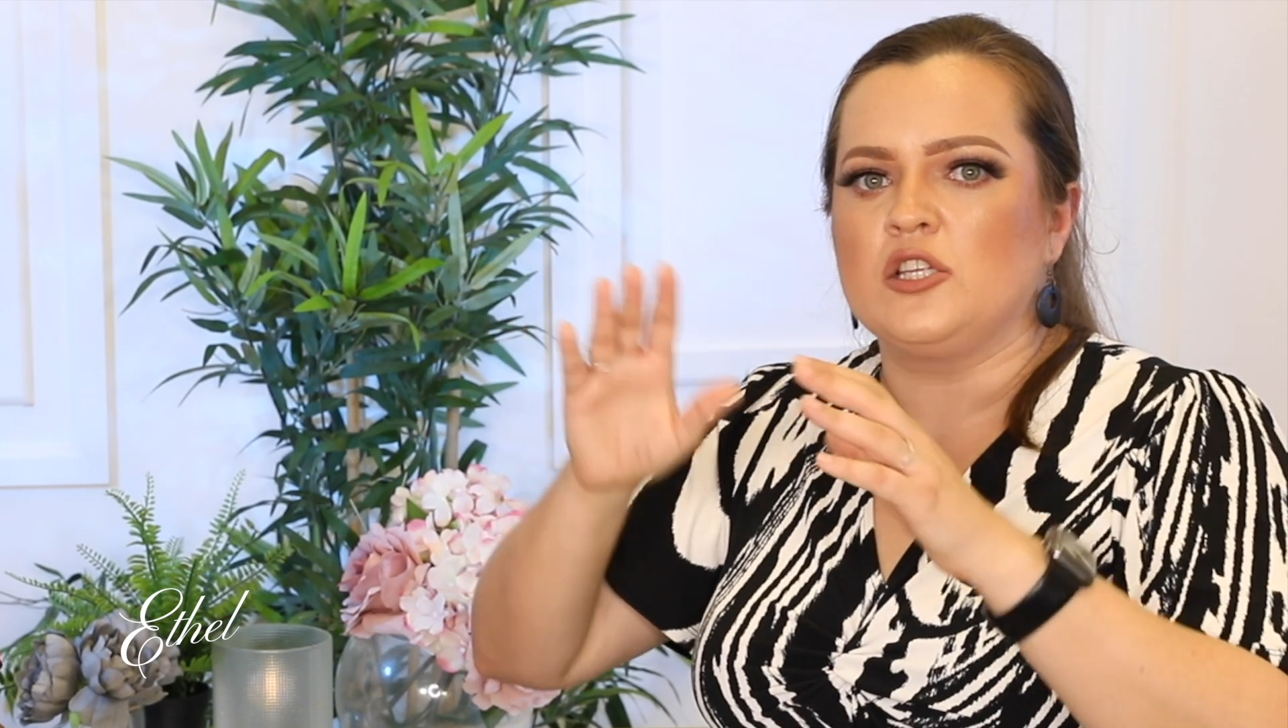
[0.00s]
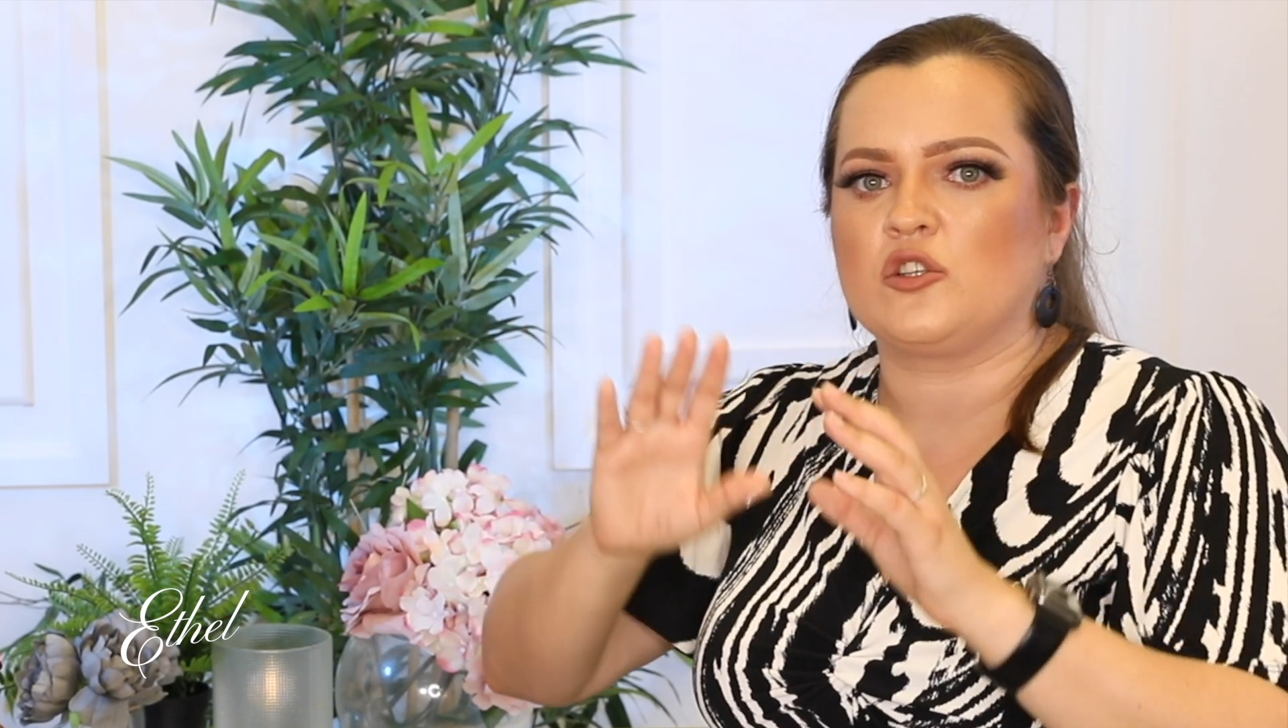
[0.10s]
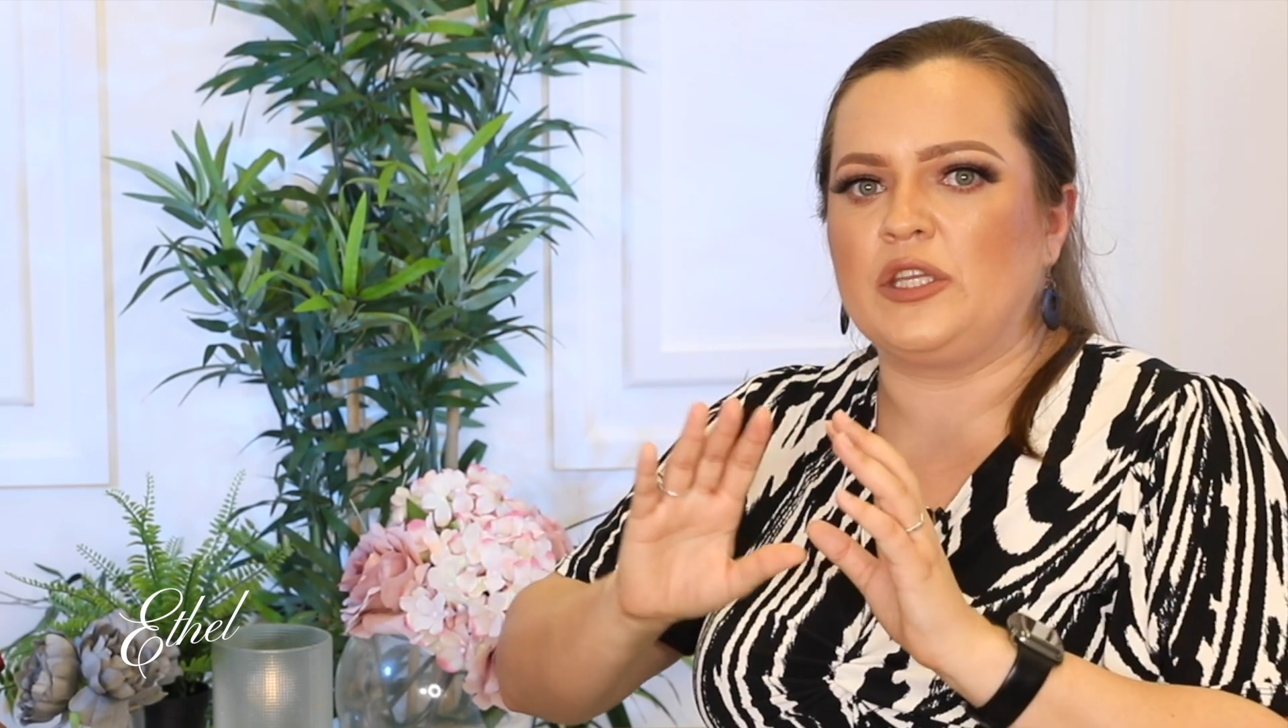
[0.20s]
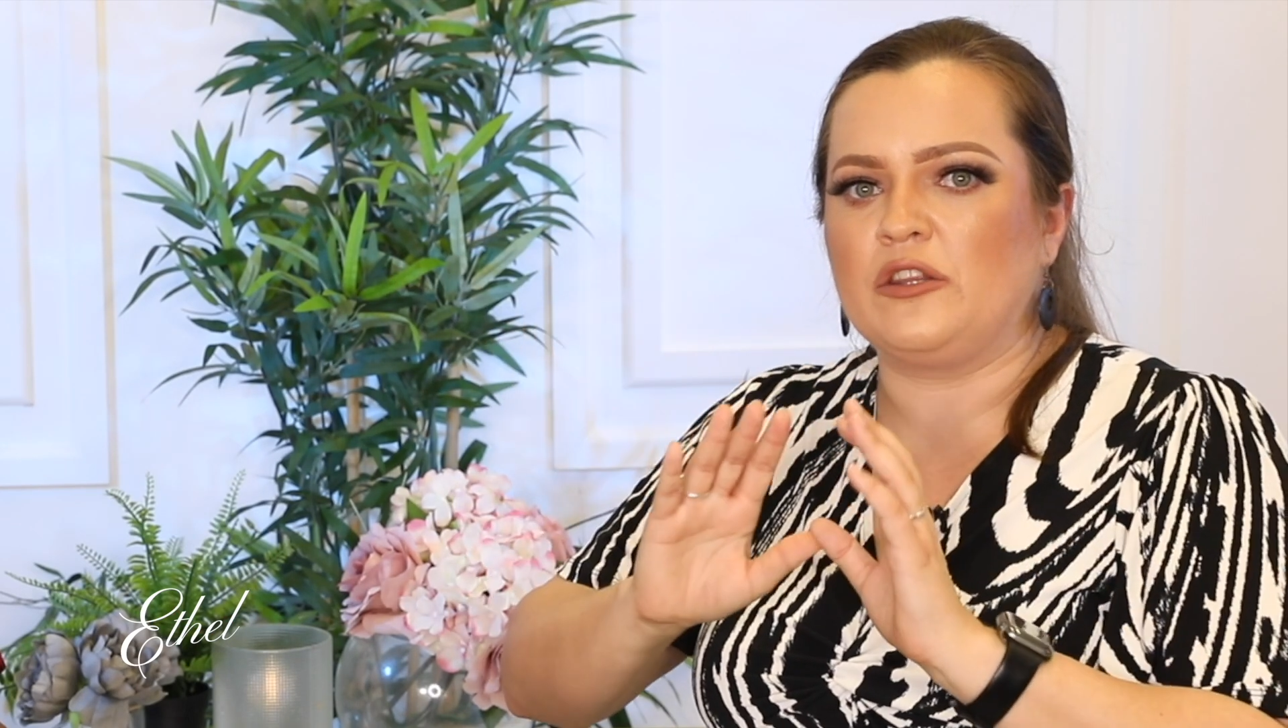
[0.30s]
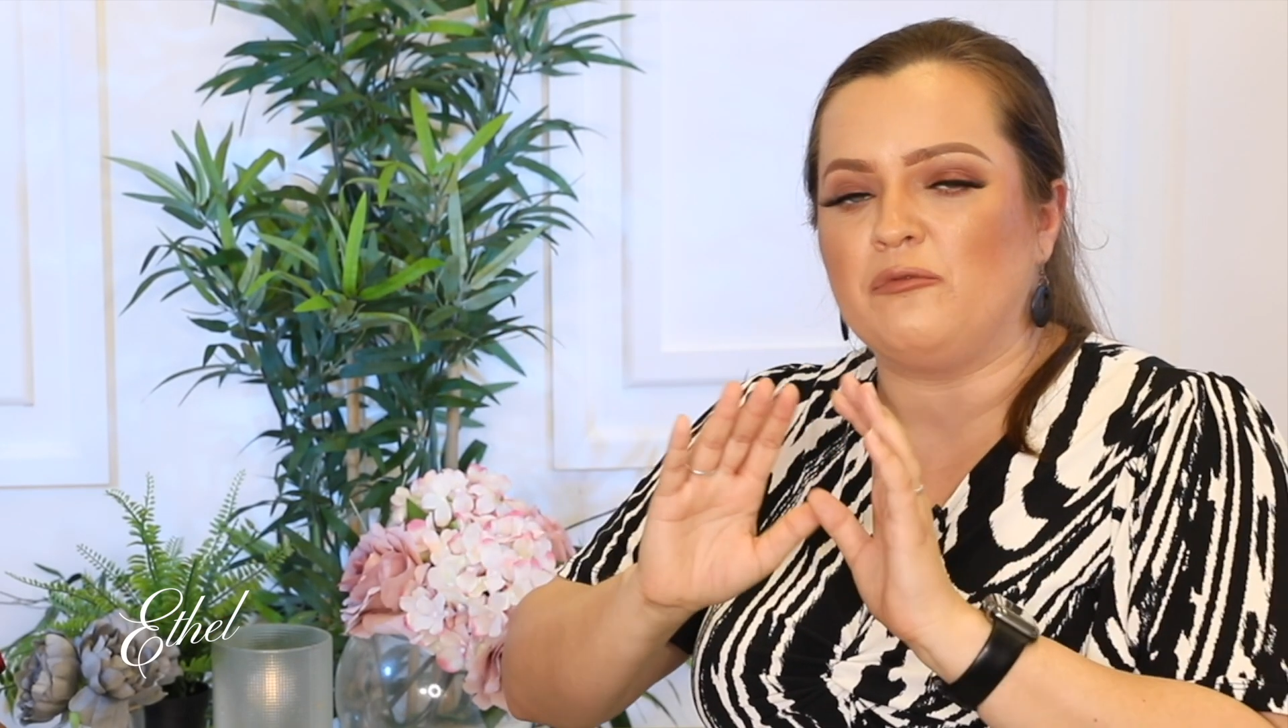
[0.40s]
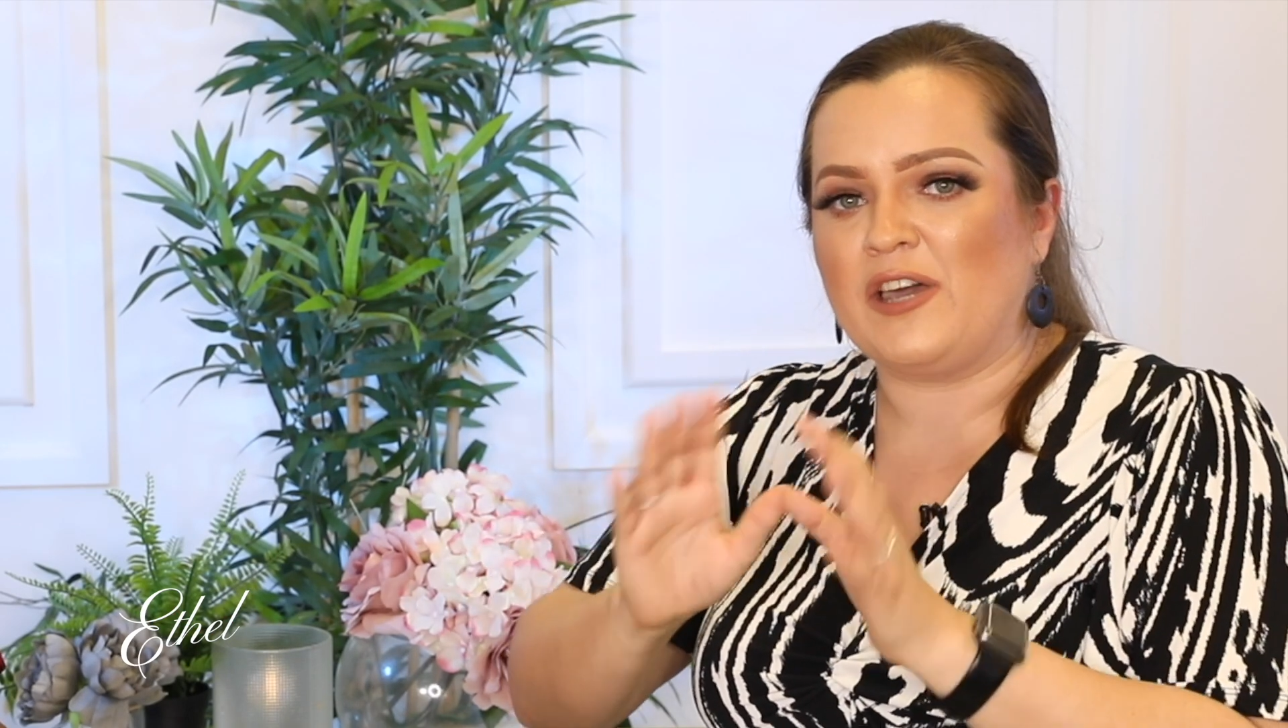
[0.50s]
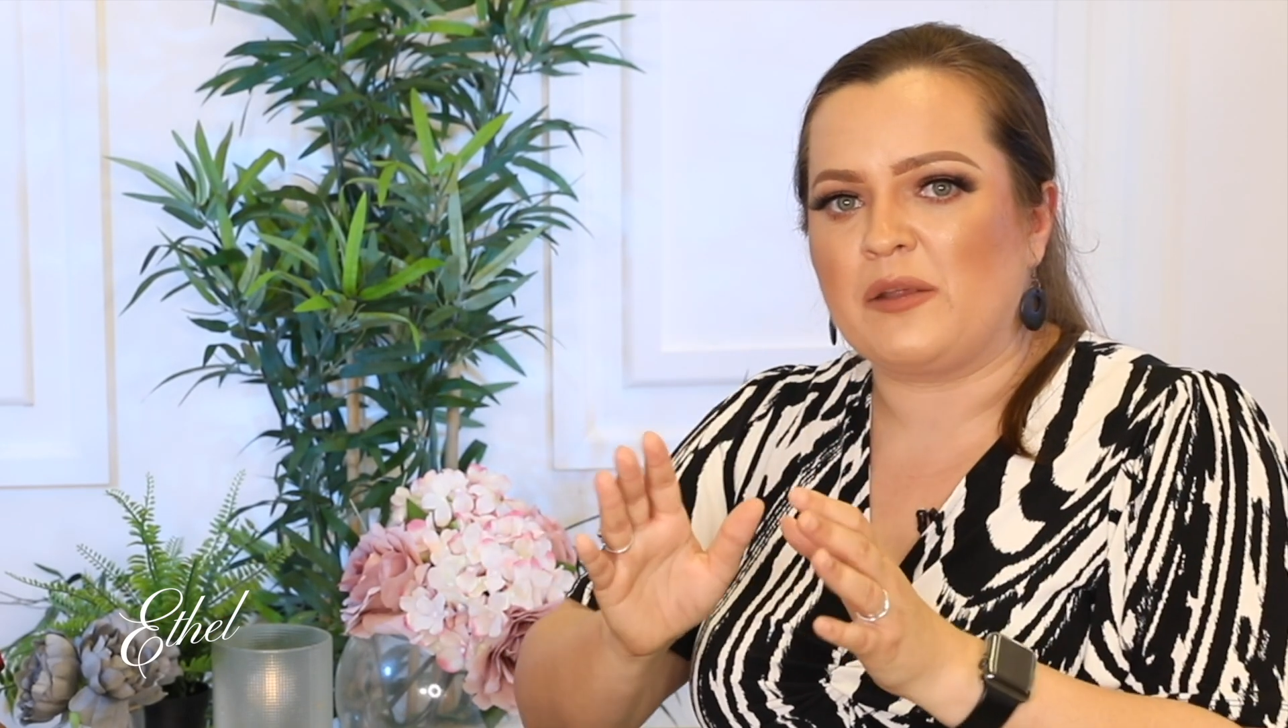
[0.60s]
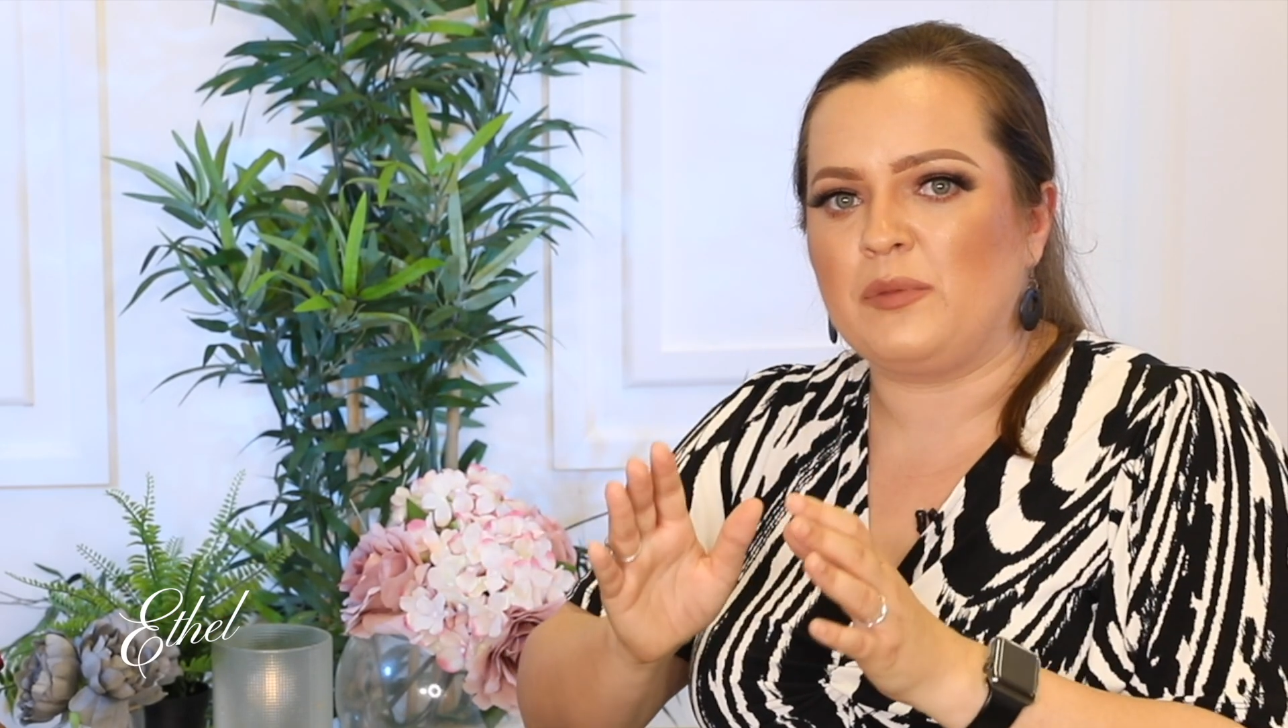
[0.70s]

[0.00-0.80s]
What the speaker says: So in the very